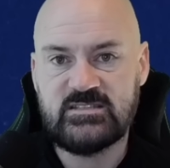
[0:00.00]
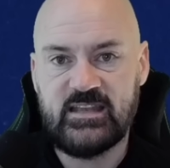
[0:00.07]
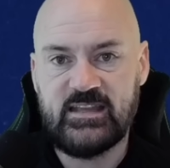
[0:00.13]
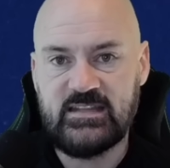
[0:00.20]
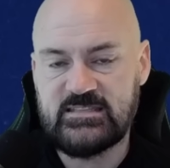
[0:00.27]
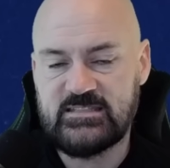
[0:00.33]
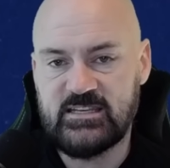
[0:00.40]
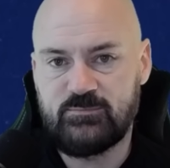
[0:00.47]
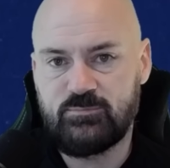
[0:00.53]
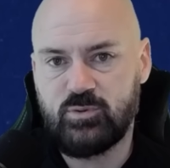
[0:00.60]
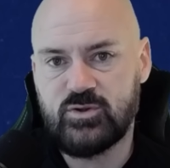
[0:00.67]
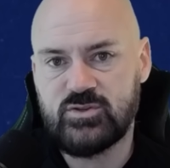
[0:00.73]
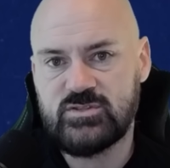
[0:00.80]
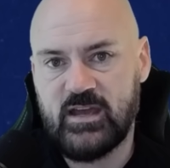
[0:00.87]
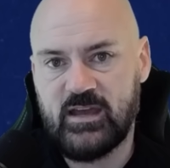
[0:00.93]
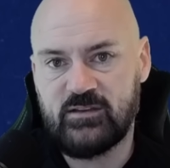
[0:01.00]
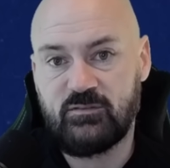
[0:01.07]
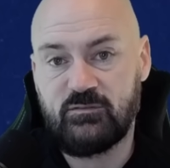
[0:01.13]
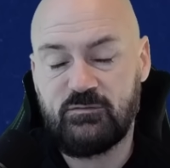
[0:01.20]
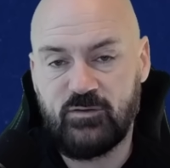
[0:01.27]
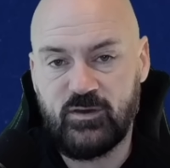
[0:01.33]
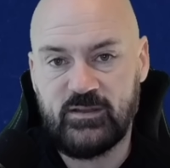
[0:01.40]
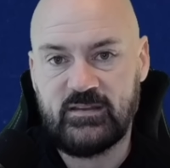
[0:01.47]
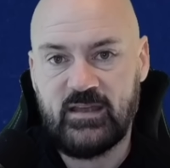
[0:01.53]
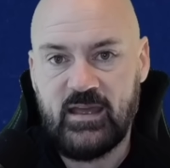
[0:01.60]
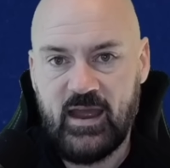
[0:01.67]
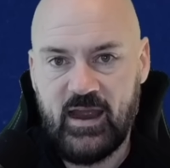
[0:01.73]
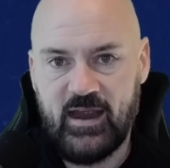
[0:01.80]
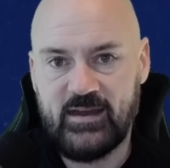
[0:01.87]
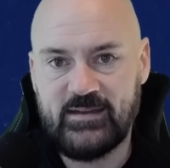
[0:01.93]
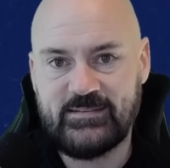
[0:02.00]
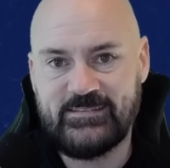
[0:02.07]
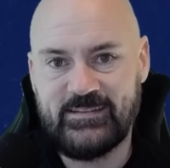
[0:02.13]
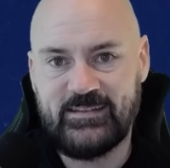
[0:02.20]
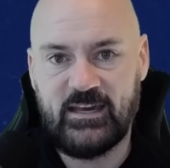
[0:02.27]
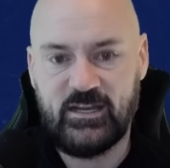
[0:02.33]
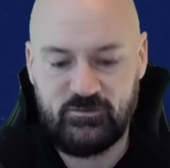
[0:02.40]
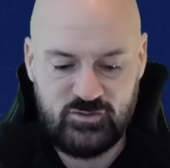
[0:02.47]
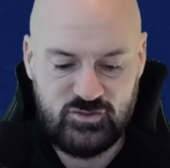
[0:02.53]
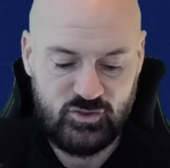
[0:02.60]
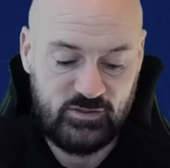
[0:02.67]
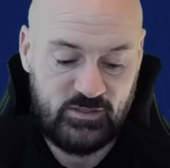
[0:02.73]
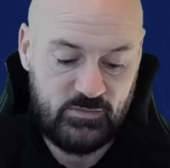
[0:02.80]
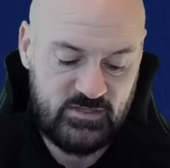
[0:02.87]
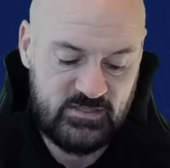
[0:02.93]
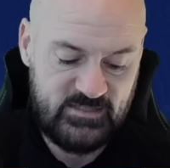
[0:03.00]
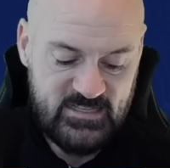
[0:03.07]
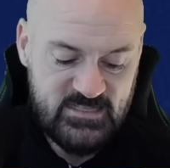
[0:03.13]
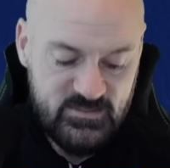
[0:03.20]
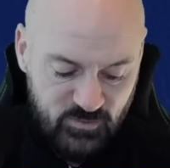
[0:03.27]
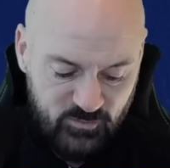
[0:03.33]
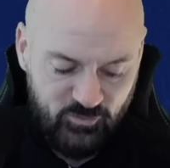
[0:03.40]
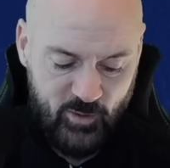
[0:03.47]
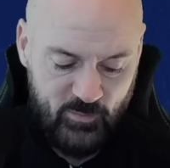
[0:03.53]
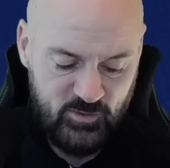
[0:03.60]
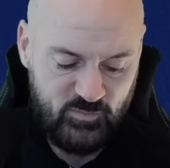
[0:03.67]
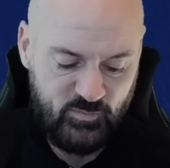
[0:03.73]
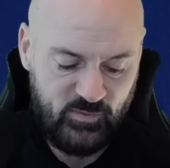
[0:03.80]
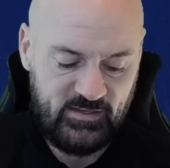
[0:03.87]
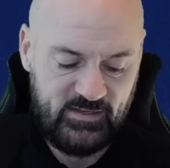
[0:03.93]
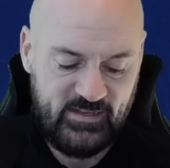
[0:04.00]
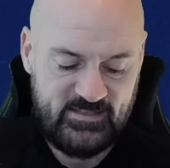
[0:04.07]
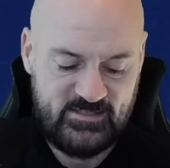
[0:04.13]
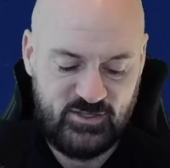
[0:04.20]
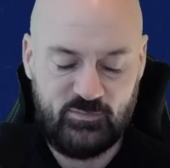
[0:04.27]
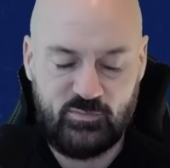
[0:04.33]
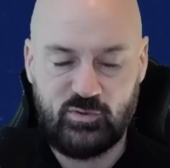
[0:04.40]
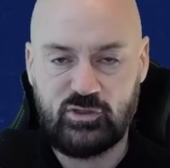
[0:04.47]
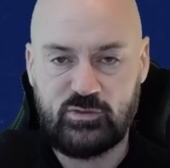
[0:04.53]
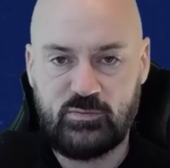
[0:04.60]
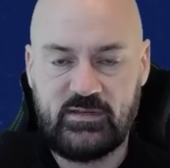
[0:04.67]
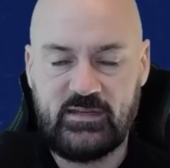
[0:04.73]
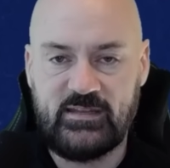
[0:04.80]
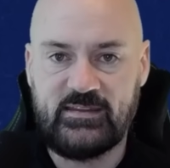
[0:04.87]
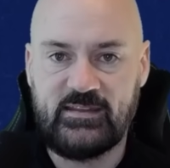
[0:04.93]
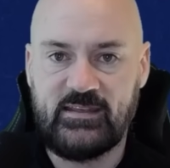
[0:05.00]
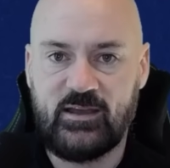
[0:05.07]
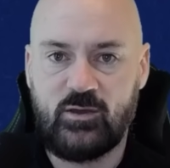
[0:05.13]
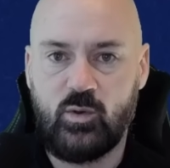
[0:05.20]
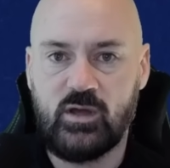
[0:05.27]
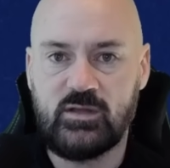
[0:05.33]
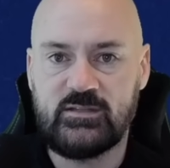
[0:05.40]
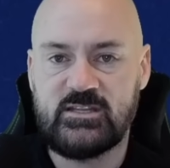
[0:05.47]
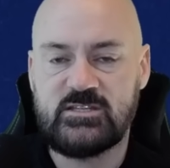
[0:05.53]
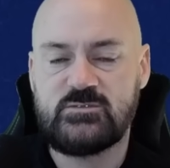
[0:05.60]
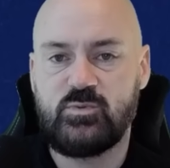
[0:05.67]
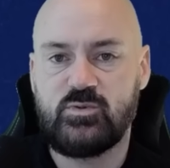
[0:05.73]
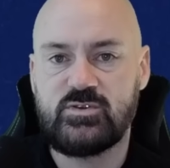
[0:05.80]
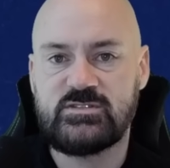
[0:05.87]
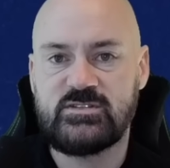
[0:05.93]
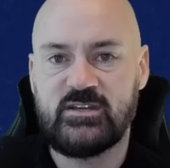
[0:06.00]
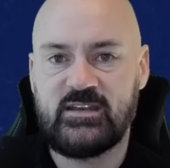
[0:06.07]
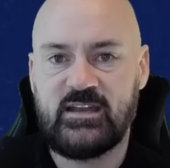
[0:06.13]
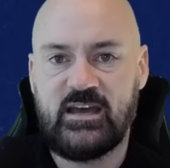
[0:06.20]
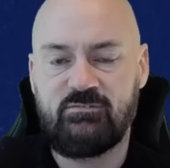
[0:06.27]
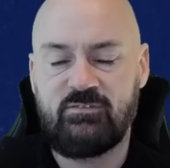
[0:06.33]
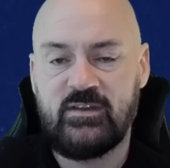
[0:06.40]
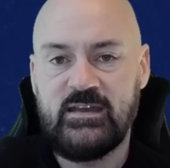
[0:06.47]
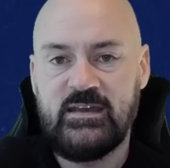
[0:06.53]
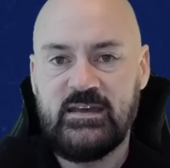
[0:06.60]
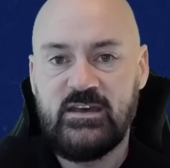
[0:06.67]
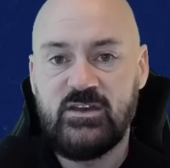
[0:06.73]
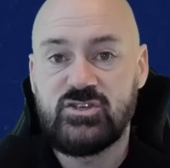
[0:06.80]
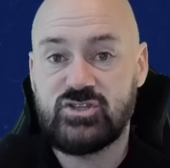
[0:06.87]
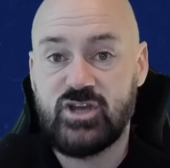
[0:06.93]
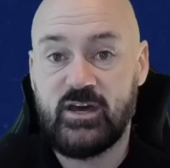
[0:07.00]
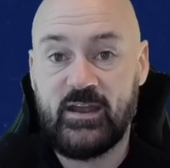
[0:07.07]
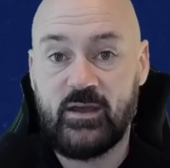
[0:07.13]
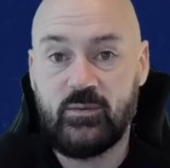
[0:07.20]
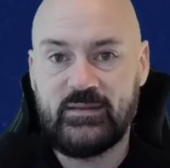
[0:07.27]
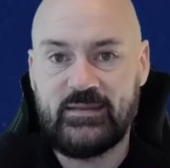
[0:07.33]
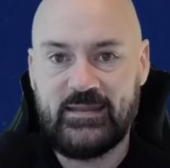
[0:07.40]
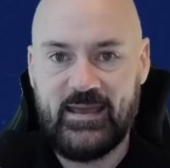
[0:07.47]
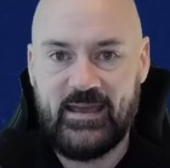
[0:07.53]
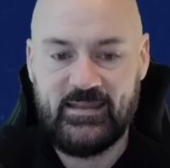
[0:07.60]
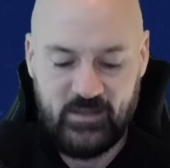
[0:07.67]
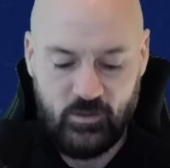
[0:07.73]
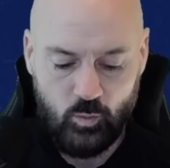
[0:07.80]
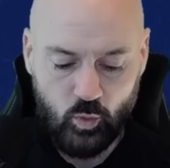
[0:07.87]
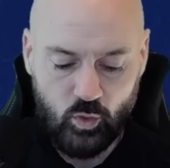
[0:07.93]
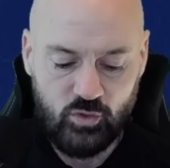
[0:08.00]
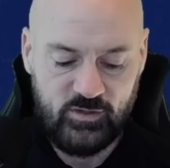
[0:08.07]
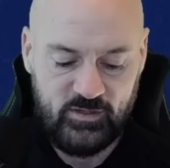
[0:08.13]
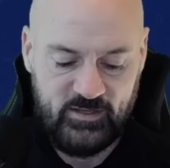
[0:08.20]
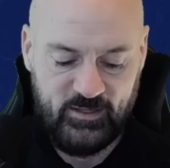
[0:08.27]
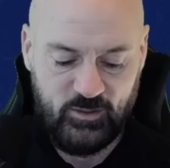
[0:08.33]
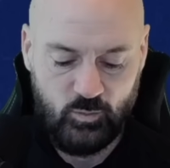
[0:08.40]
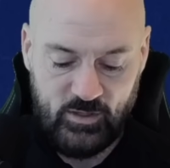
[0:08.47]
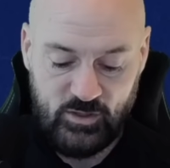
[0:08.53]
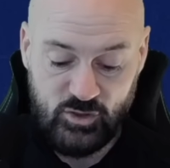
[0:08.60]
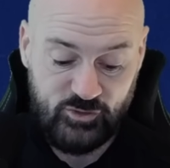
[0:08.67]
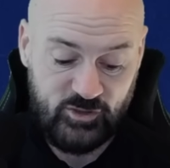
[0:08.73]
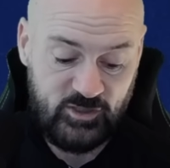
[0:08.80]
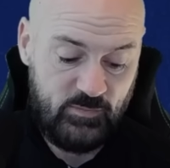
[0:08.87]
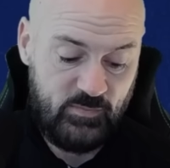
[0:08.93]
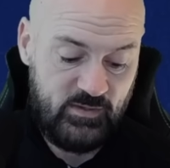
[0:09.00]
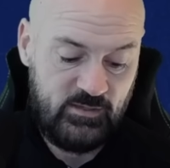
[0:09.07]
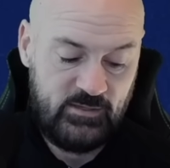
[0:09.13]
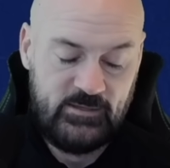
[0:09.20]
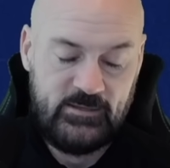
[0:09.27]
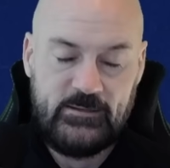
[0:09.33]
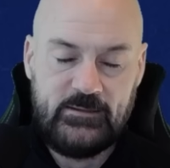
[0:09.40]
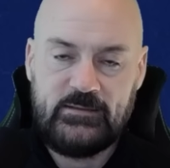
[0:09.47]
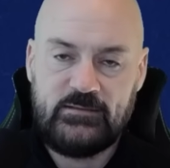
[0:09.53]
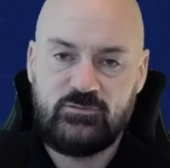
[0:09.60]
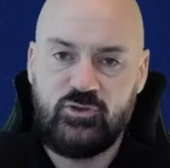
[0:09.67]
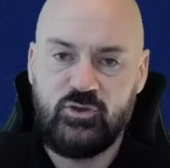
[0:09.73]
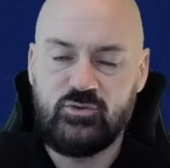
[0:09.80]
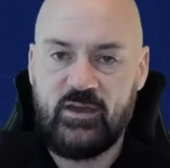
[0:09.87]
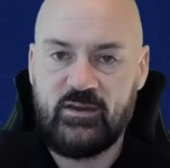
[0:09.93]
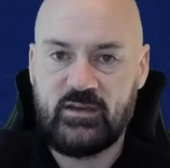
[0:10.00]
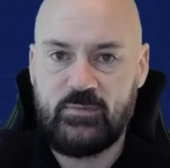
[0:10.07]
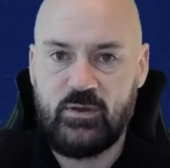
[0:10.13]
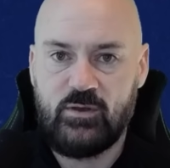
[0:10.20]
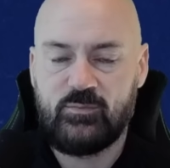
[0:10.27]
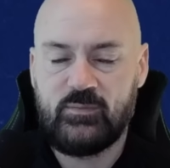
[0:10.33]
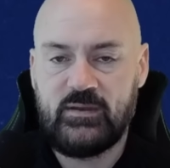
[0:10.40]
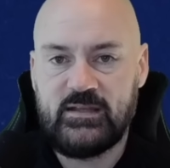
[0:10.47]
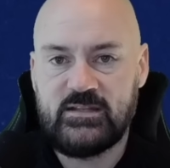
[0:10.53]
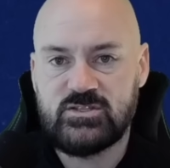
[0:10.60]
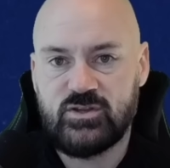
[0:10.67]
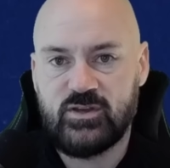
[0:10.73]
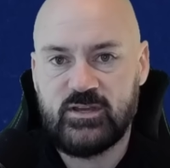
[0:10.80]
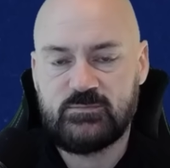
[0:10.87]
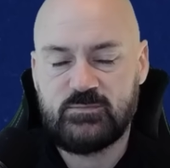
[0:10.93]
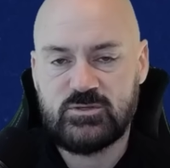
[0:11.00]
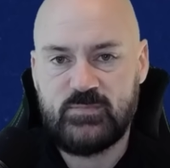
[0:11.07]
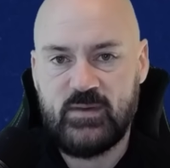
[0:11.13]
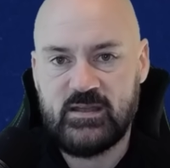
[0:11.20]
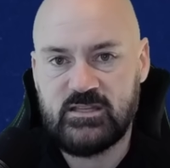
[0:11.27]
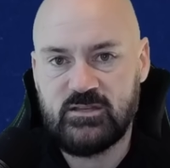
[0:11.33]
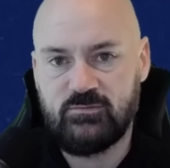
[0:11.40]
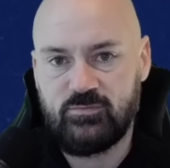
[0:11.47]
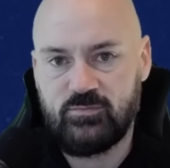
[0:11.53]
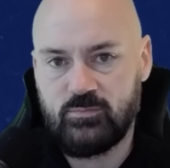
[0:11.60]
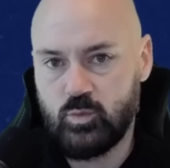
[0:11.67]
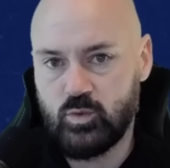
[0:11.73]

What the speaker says: The Leeds did push and fight hard to get a result. It was a decent performance by the Leeds side, but ultimately the quality that Spurs side have shone out in the end. A 1-0 win, nothing to be too down about from a Leeds United perspective.